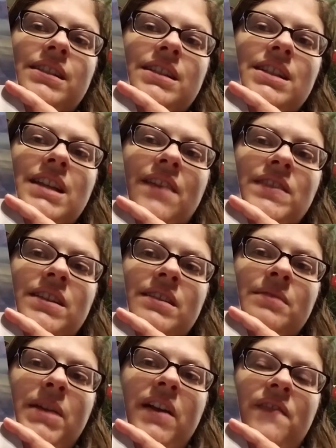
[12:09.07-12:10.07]
Just have to
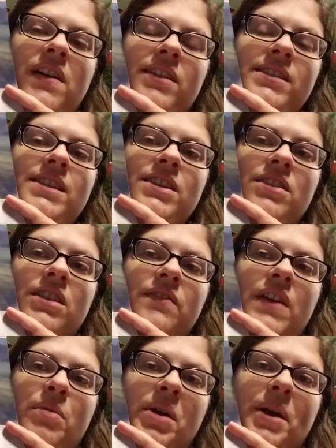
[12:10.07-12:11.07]
make a final decision on the
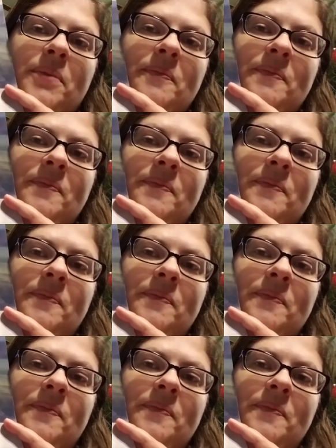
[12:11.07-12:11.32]
fabric.